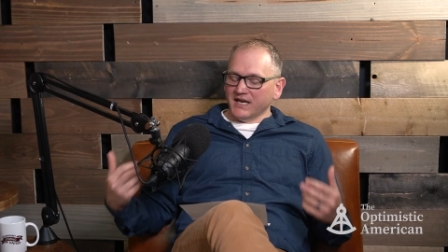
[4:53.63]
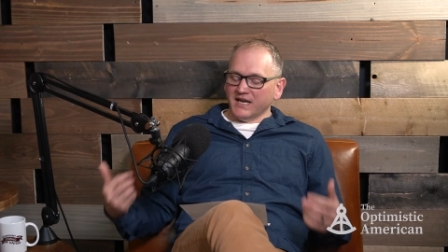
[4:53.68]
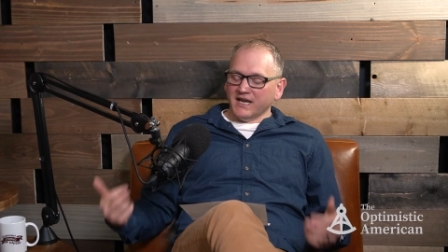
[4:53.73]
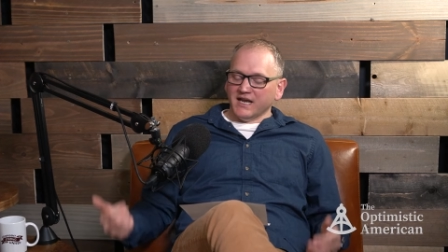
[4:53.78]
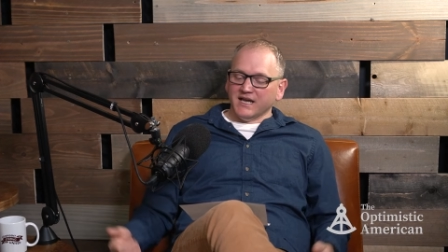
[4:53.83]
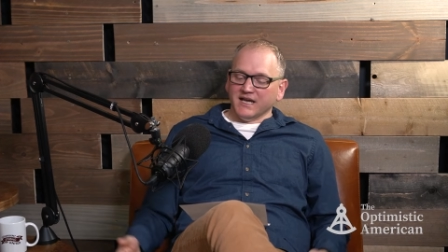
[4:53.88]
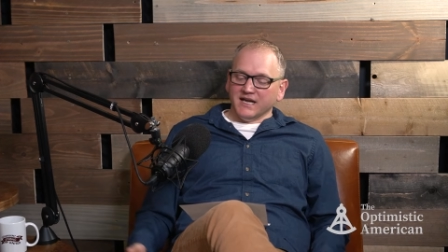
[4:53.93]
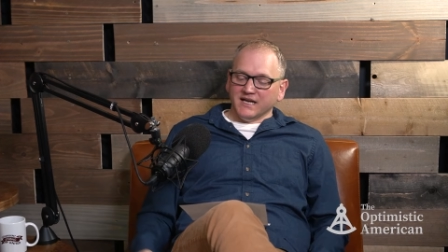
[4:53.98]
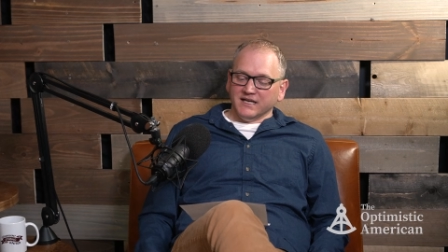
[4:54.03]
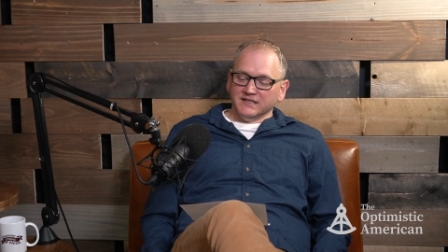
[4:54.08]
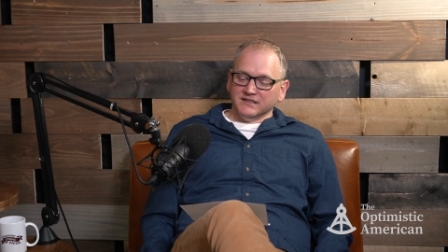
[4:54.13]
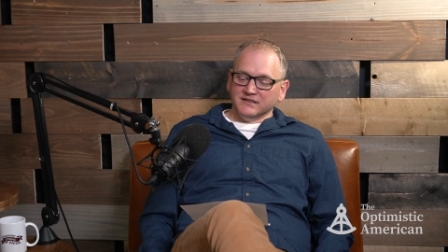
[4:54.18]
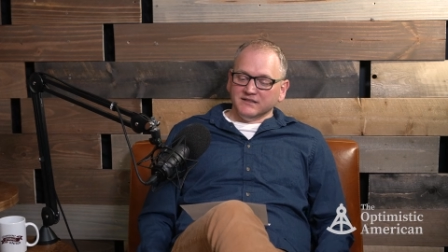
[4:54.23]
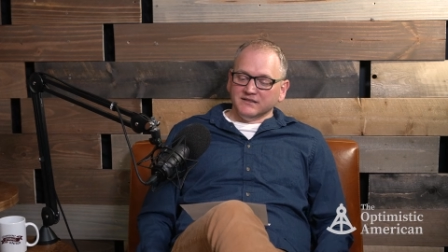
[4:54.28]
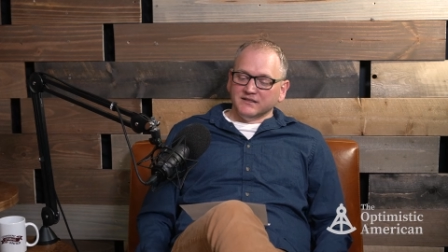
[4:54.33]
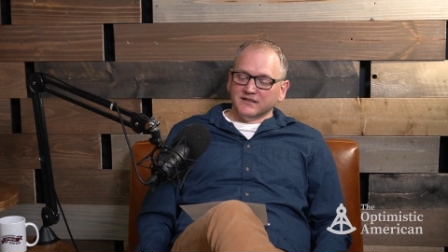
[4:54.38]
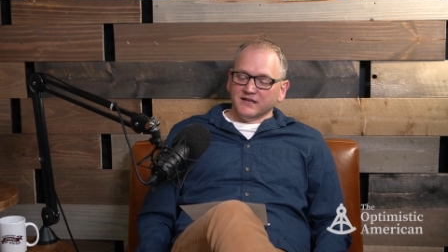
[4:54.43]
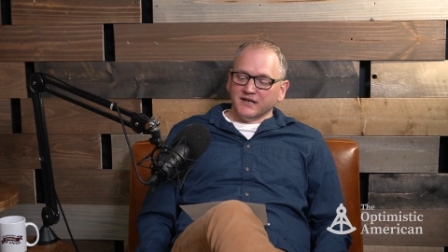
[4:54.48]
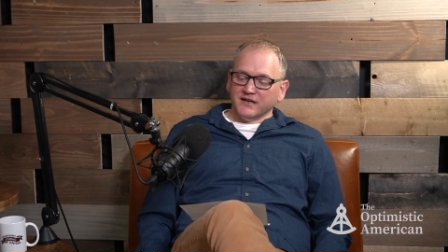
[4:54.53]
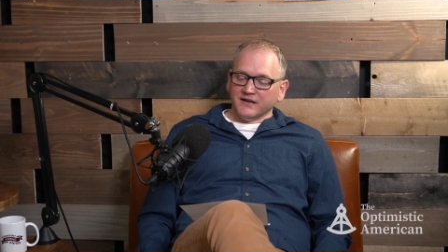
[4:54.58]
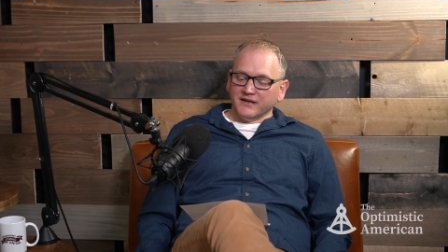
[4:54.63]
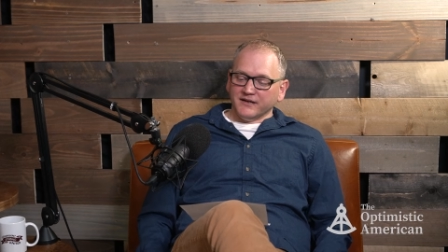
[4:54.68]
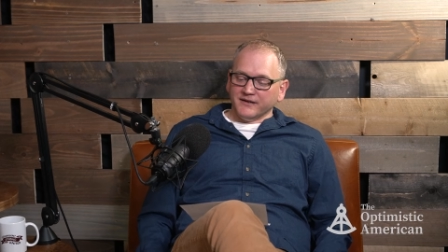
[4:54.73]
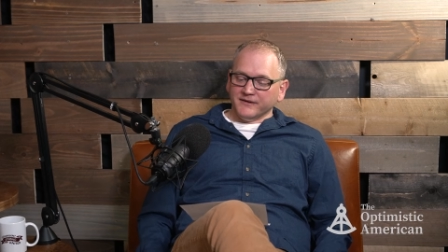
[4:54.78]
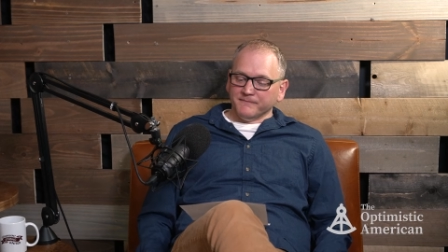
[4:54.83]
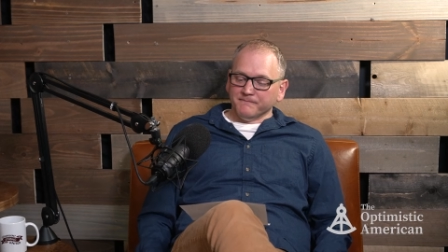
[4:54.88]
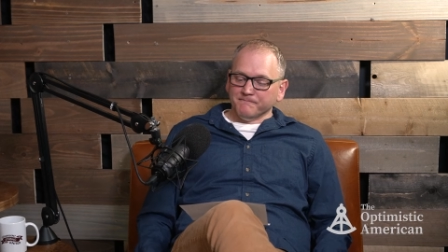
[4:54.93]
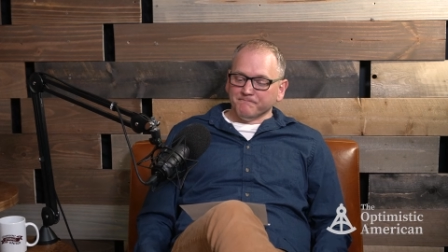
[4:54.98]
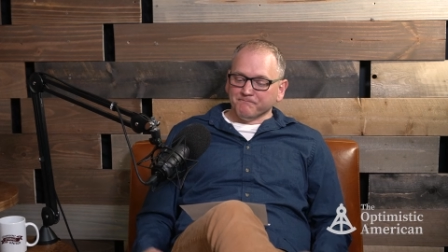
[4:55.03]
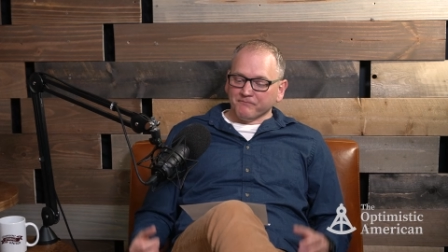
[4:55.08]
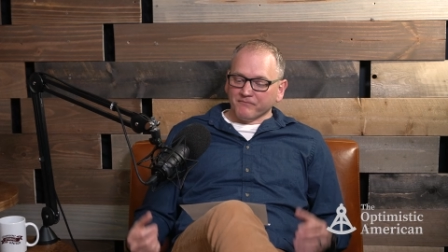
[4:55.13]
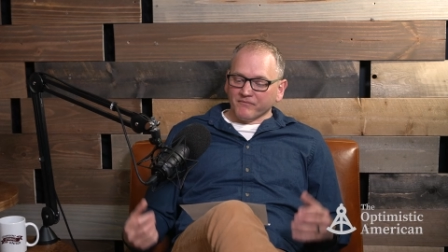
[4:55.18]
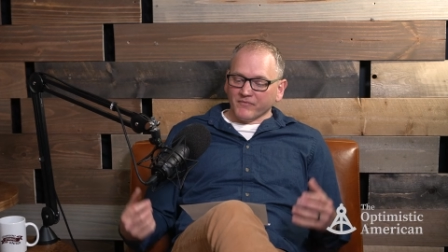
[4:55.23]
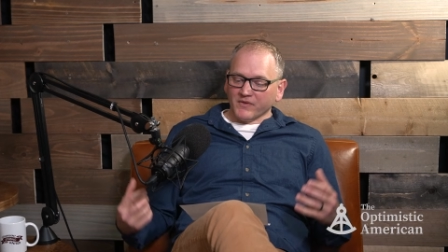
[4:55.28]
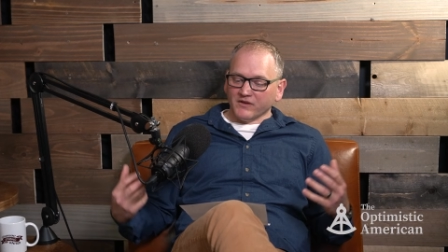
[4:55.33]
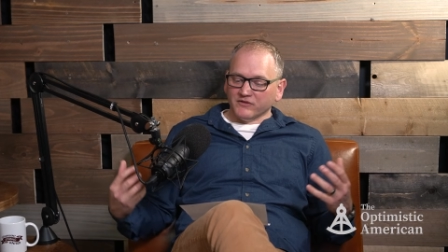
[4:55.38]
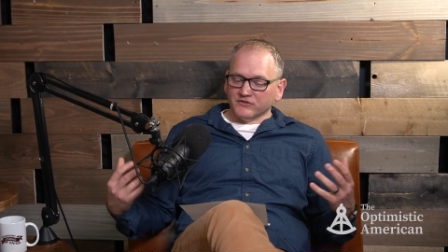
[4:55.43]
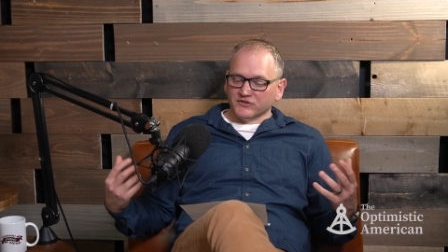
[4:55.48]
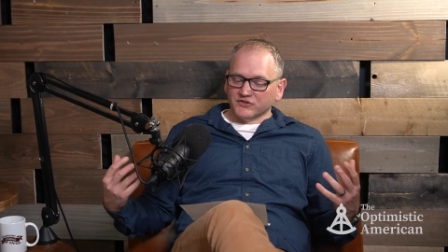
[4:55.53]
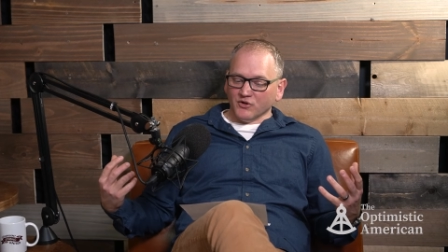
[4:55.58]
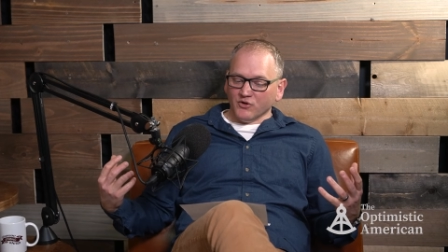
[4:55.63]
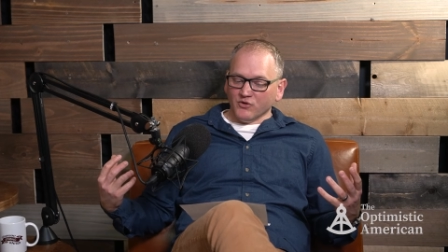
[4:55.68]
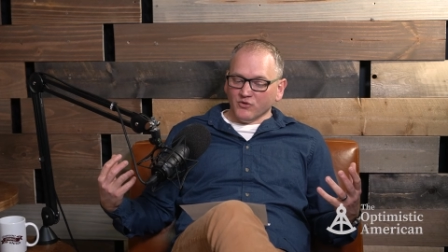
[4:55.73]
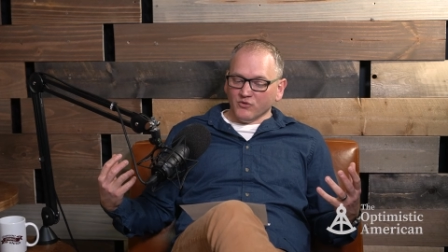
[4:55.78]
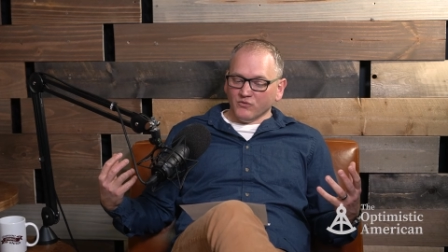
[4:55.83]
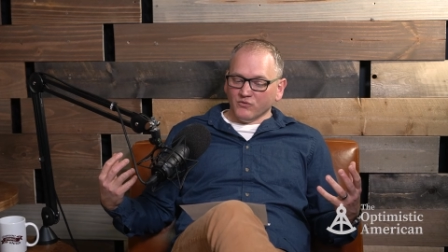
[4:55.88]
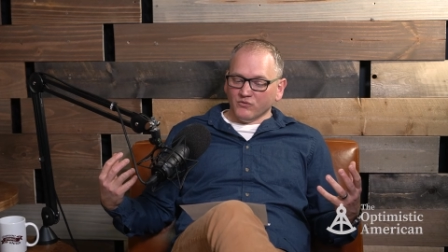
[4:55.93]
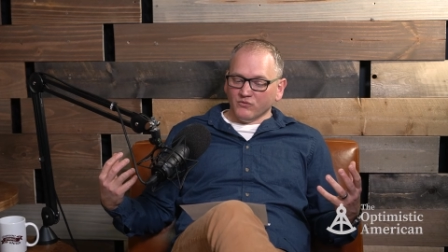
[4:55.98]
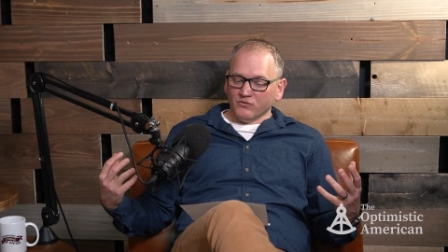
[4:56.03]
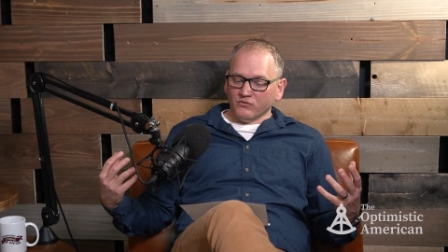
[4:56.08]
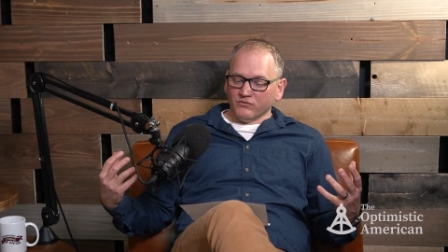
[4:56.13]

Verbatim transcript: and um, so